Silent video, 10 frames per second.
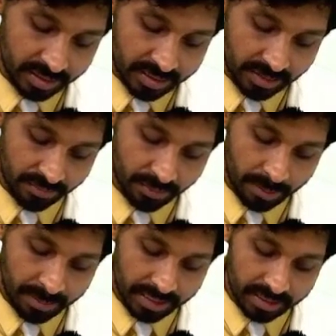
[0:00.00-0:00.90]
then
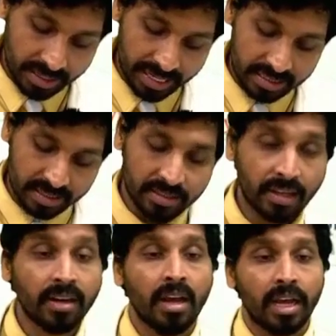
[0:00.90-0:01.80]
fibrates and niacins
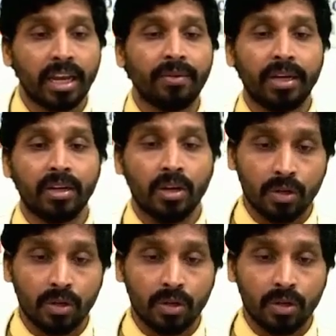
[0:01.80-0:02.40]
are given.